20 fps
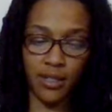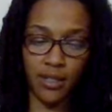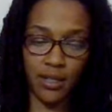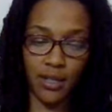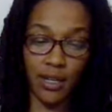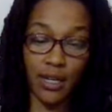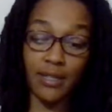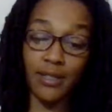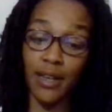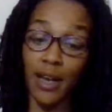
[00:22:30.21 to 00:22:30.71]

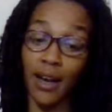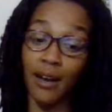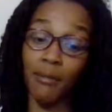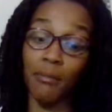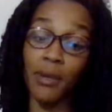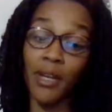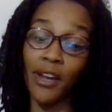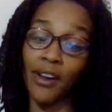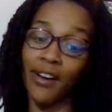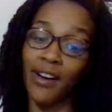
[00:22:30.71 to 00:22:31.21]
Because
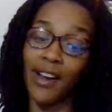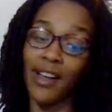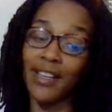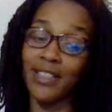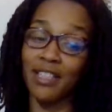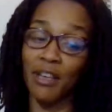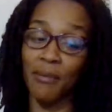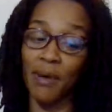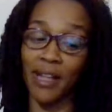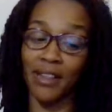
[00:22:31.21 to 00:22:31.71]
I'm
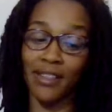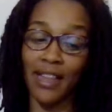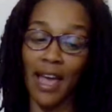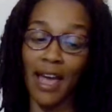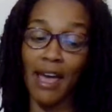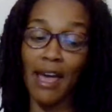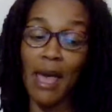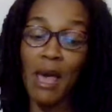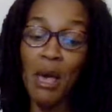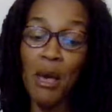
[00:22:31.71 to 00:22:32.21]
curious about
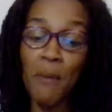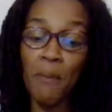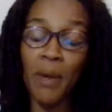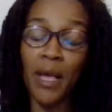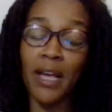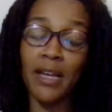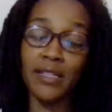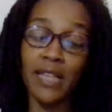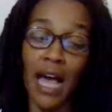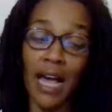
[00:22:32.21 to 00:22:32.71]
that.
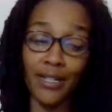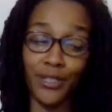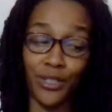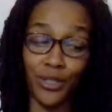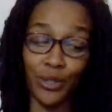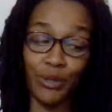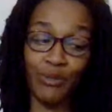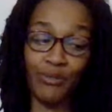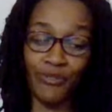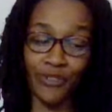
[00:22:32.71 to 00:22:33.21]
Because I
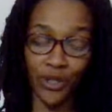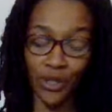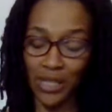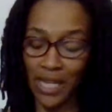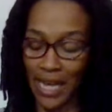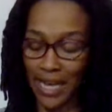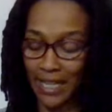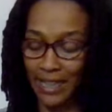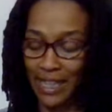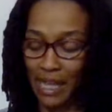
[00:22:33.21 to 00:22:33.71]
do feel
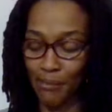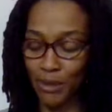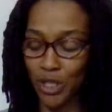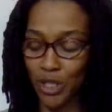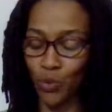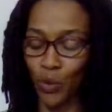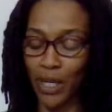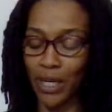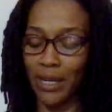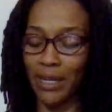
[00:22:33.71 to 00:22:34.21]
like that
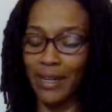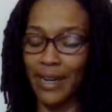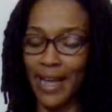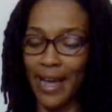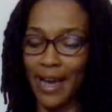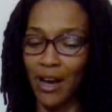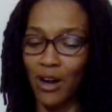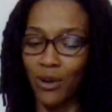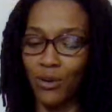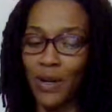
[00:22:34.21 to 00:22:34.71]
between
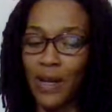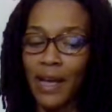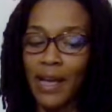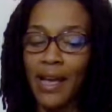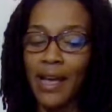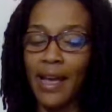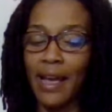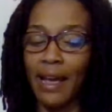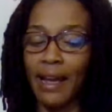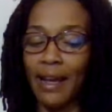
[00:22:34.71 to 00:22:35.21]
now
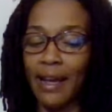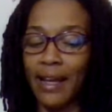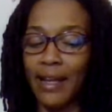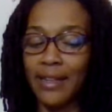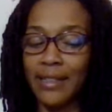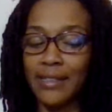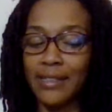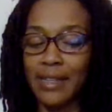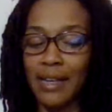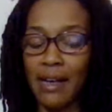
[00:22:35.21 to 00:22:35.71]

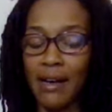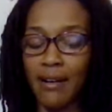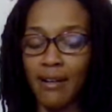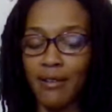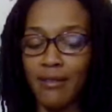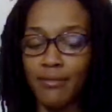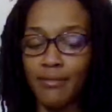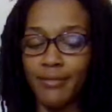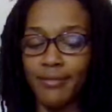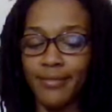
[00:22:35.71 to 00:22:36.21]
and
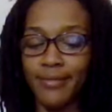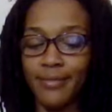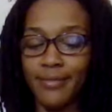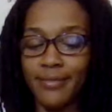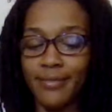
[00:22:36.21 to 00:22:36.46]
um